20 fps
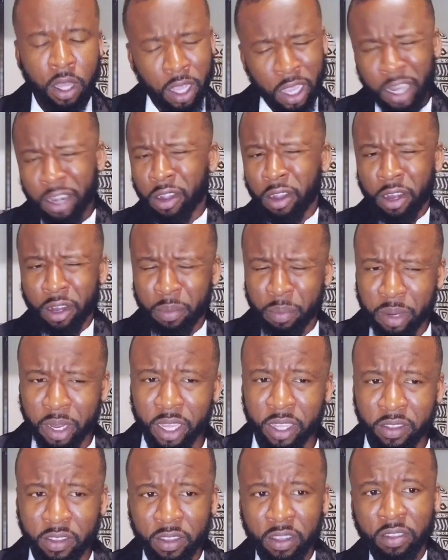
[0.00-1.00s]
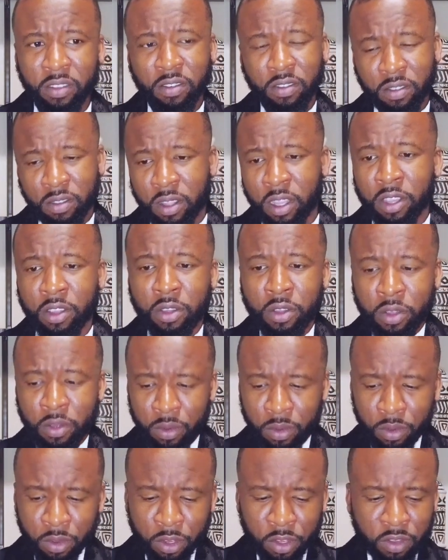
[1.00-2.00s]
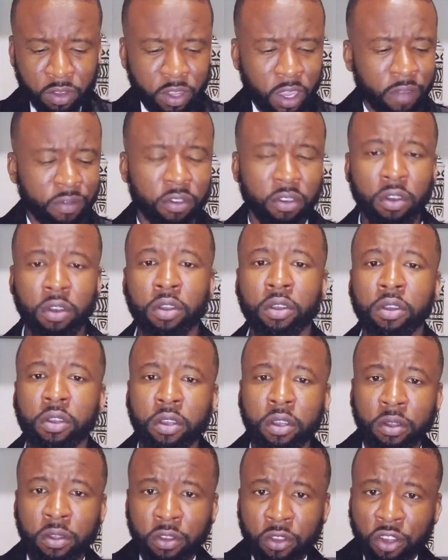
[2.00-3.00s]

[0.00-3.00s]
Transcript: and other places that you, you just have to look.